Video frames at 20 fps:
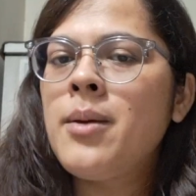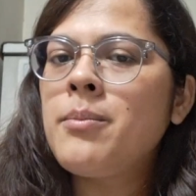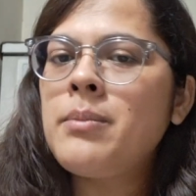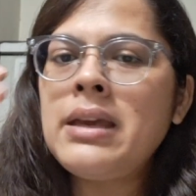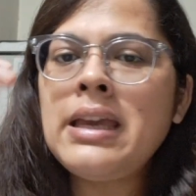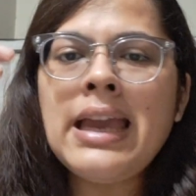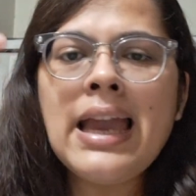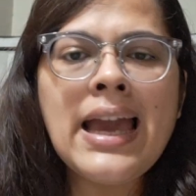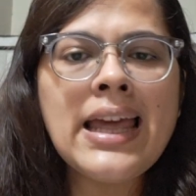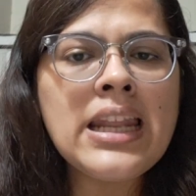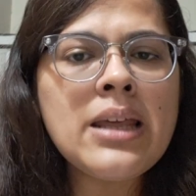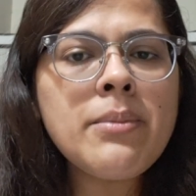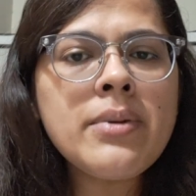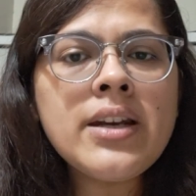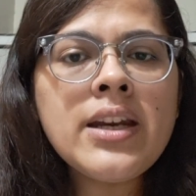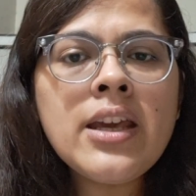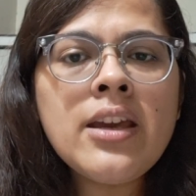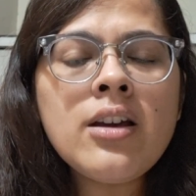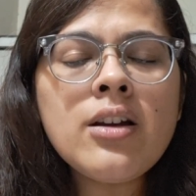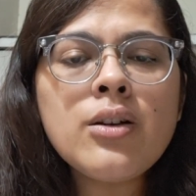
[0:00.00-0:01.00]
be
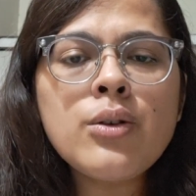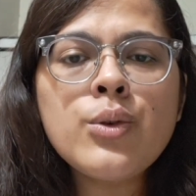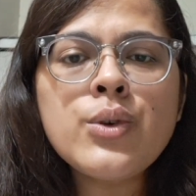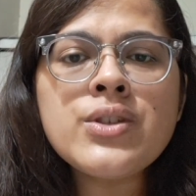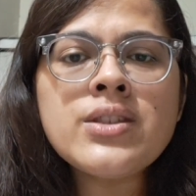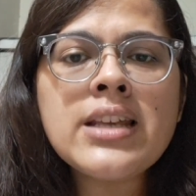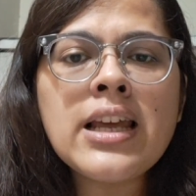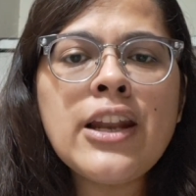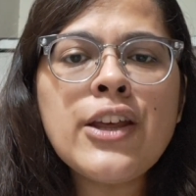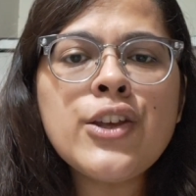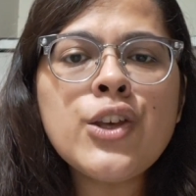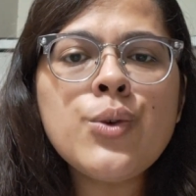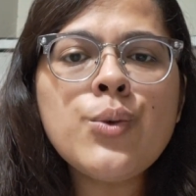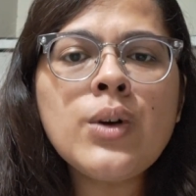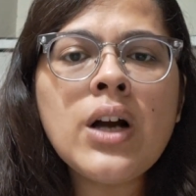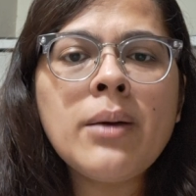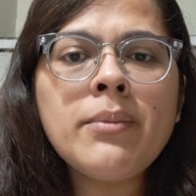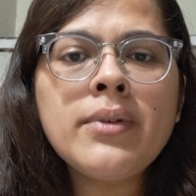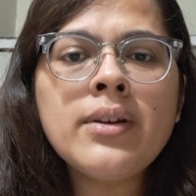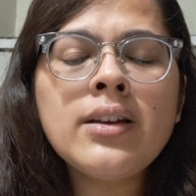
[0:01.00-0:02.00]
anybody who's telling you
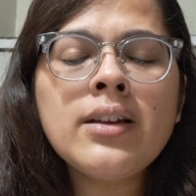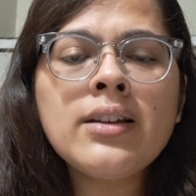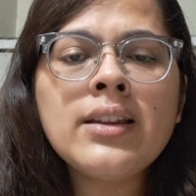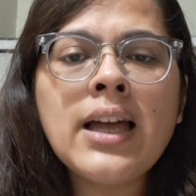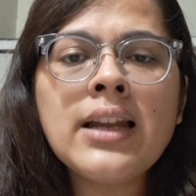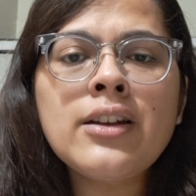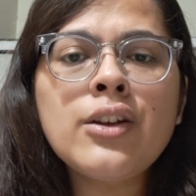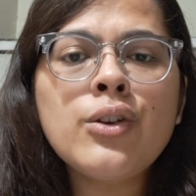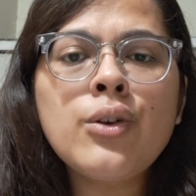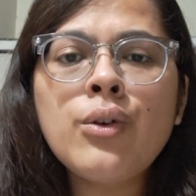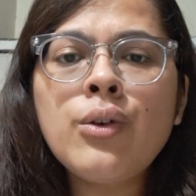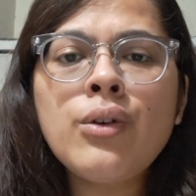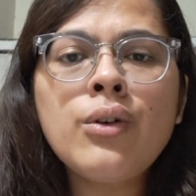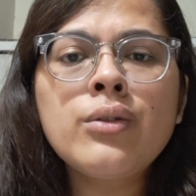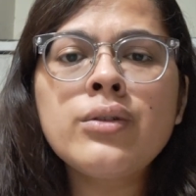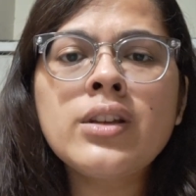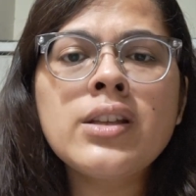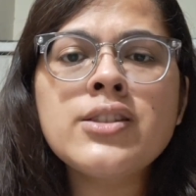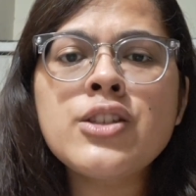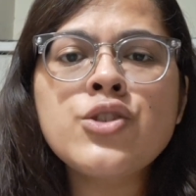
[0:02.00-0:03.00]
coming that you
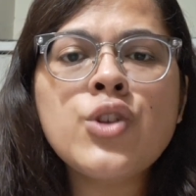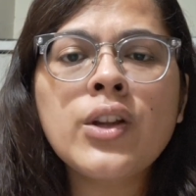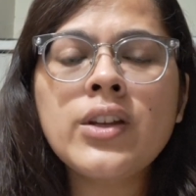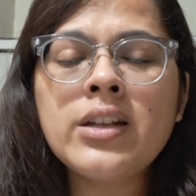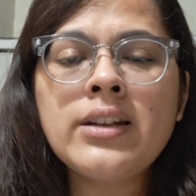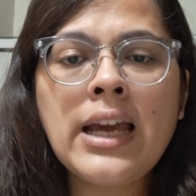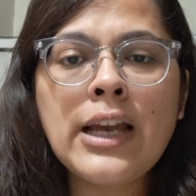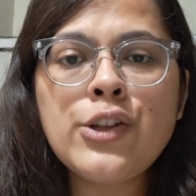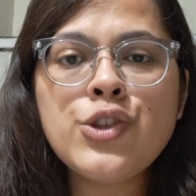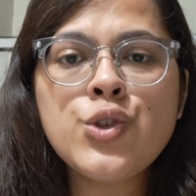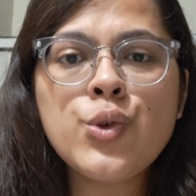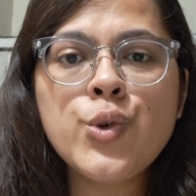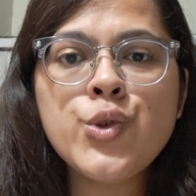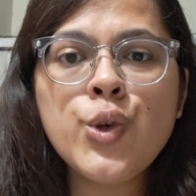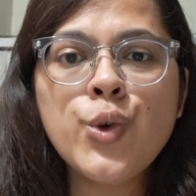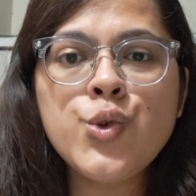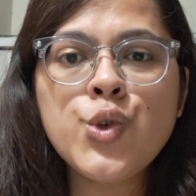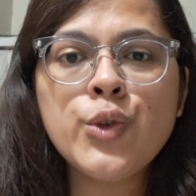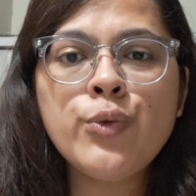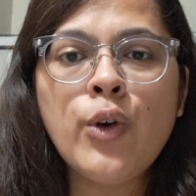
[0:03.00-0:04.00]
know this is not the right source
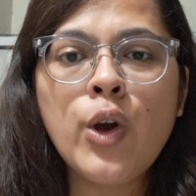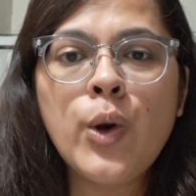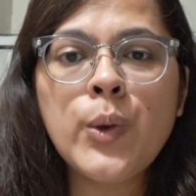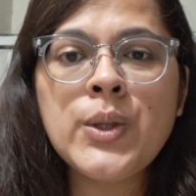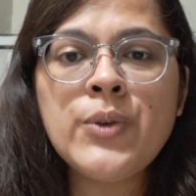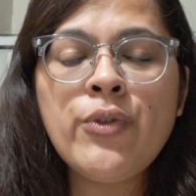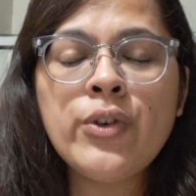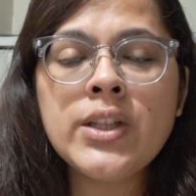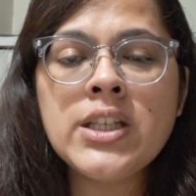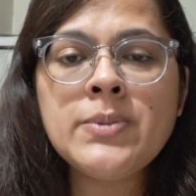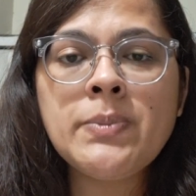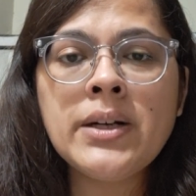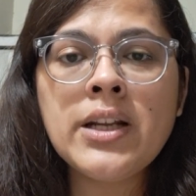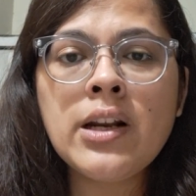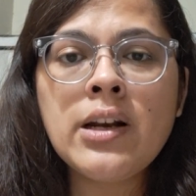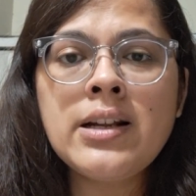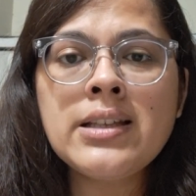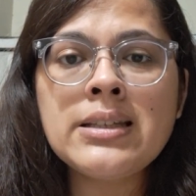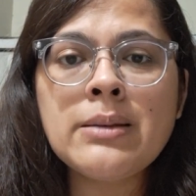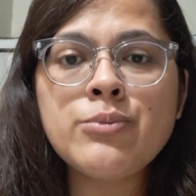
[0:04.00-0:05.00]
you should follow the, for this
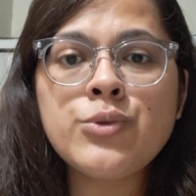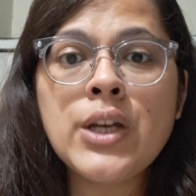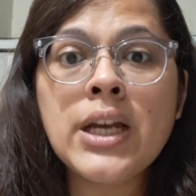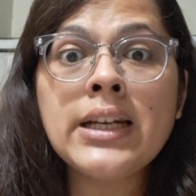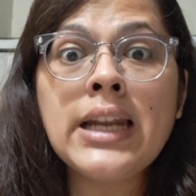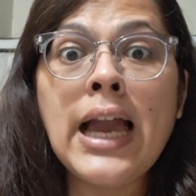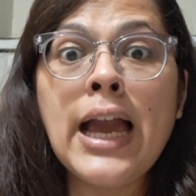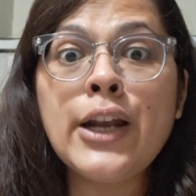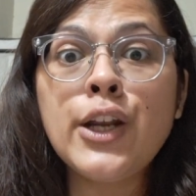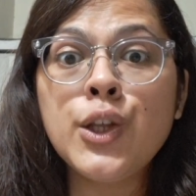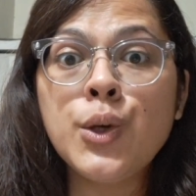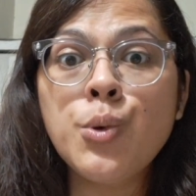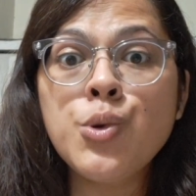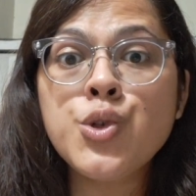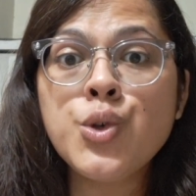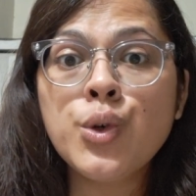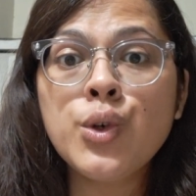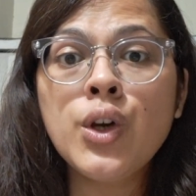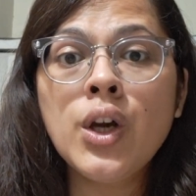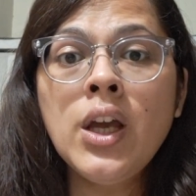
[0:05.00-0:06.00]
particular subject and you
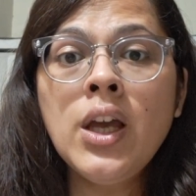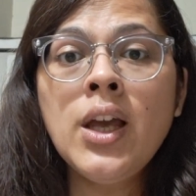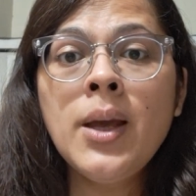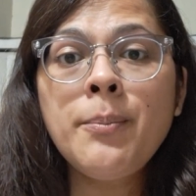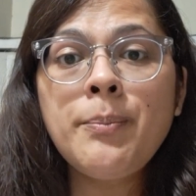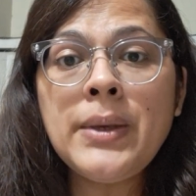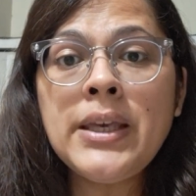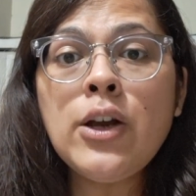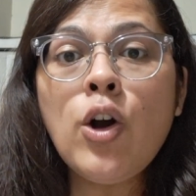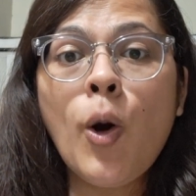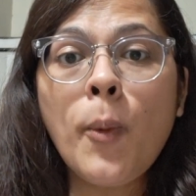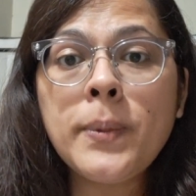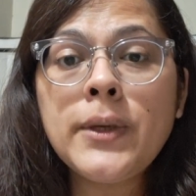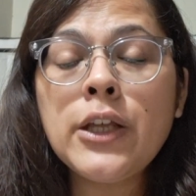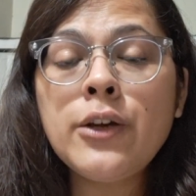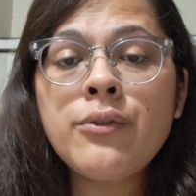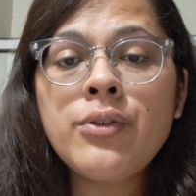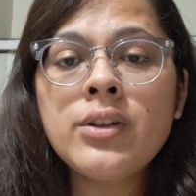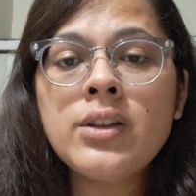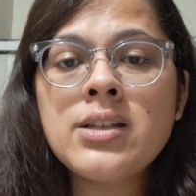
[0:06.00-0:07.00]
should be
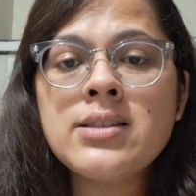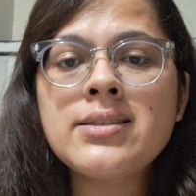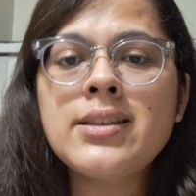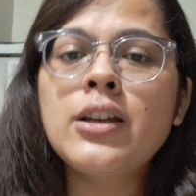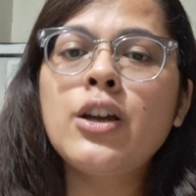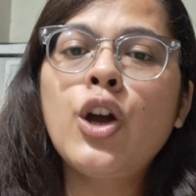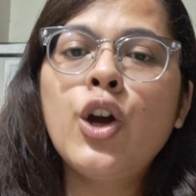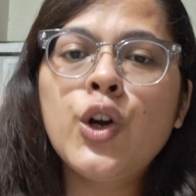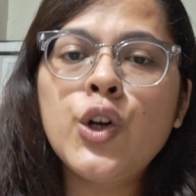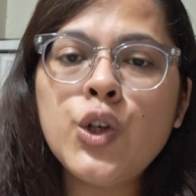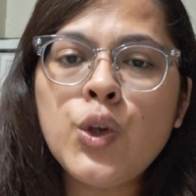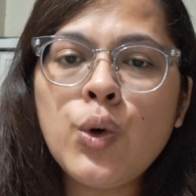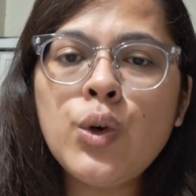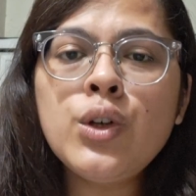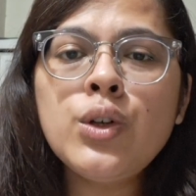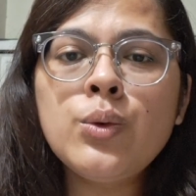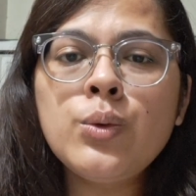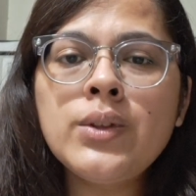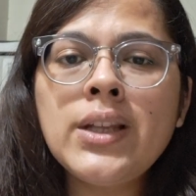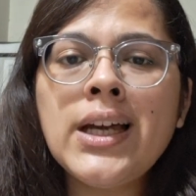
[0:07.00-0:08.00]
opting for this thing
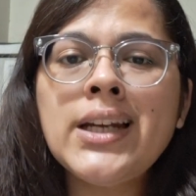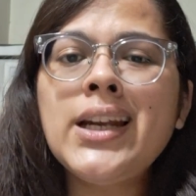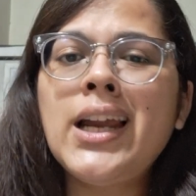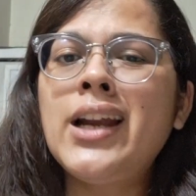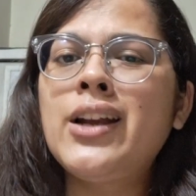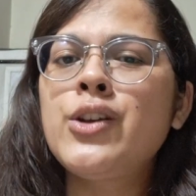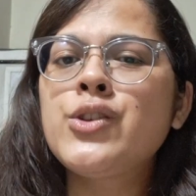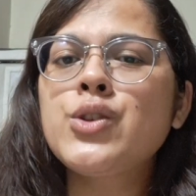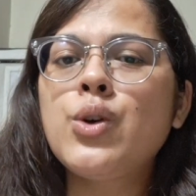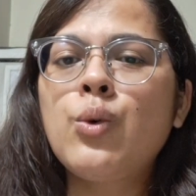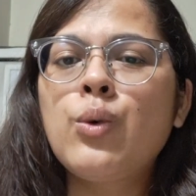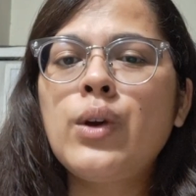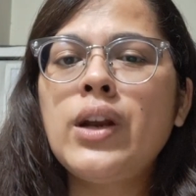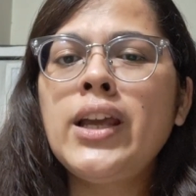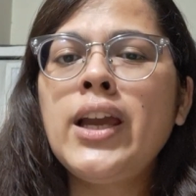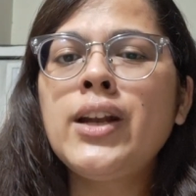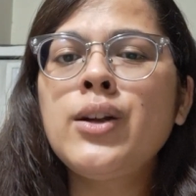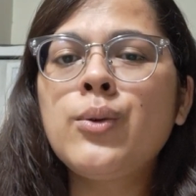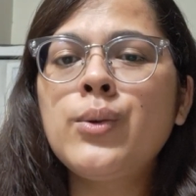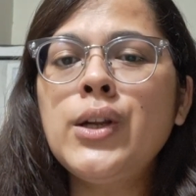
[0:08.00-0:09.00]
don't do that it is
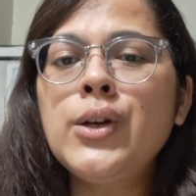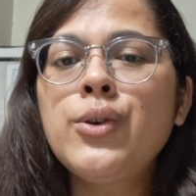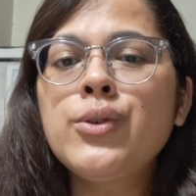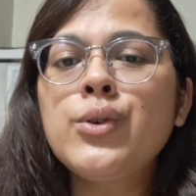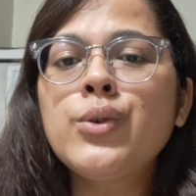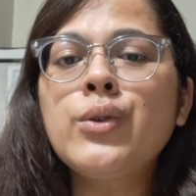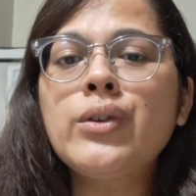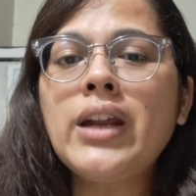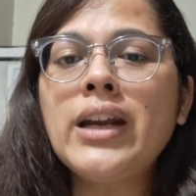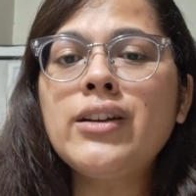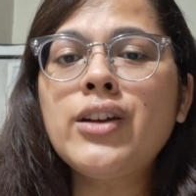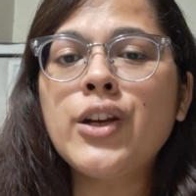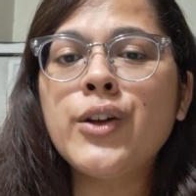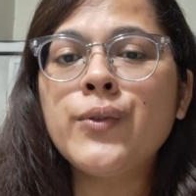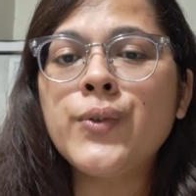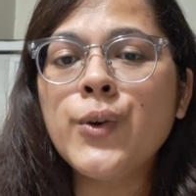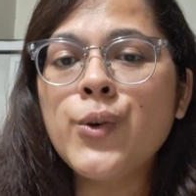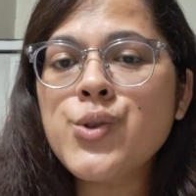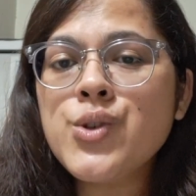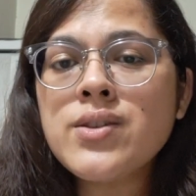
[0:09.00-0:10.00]
only and only going to create
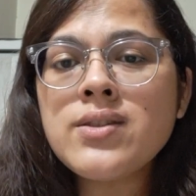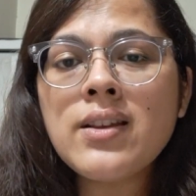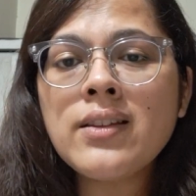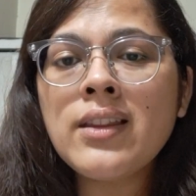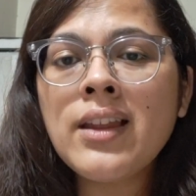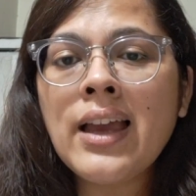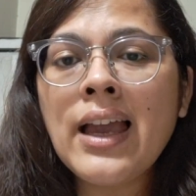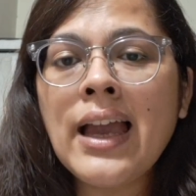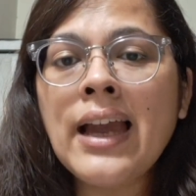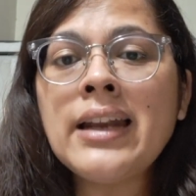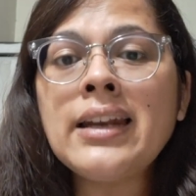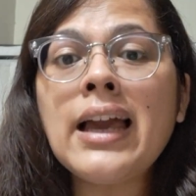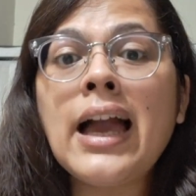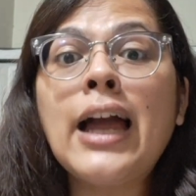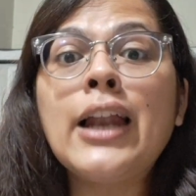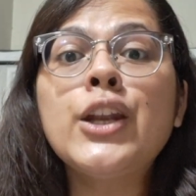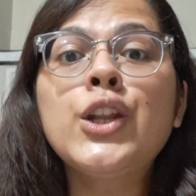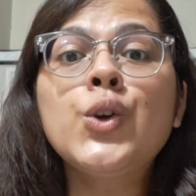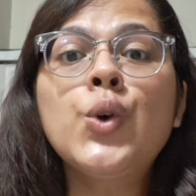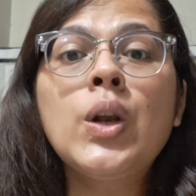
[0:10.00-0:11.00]
confusions in the end
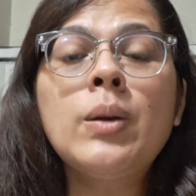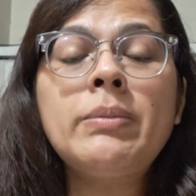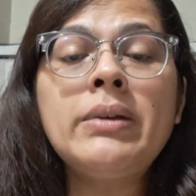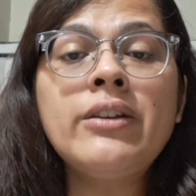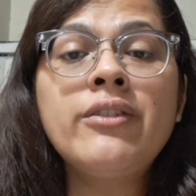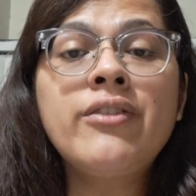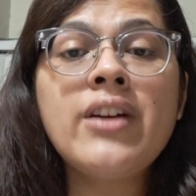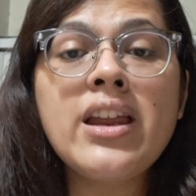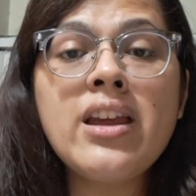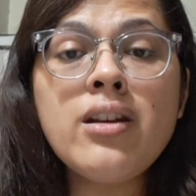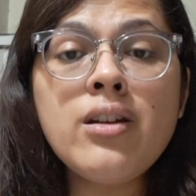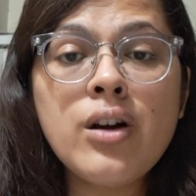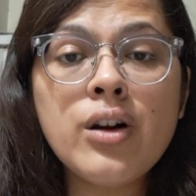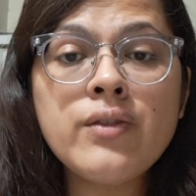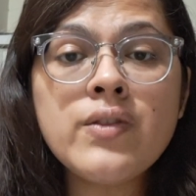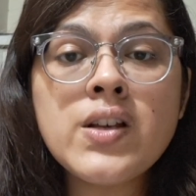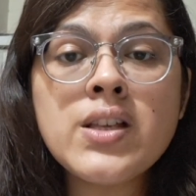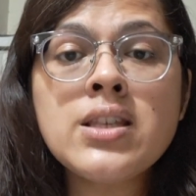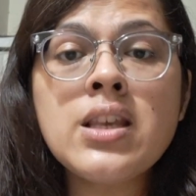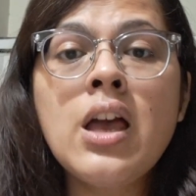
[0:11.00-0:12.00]
and you will be very
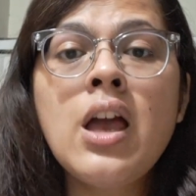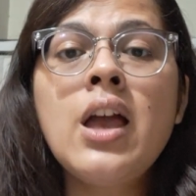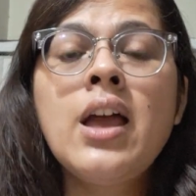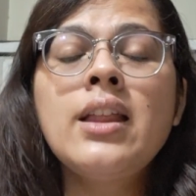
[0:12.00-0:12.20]
nervous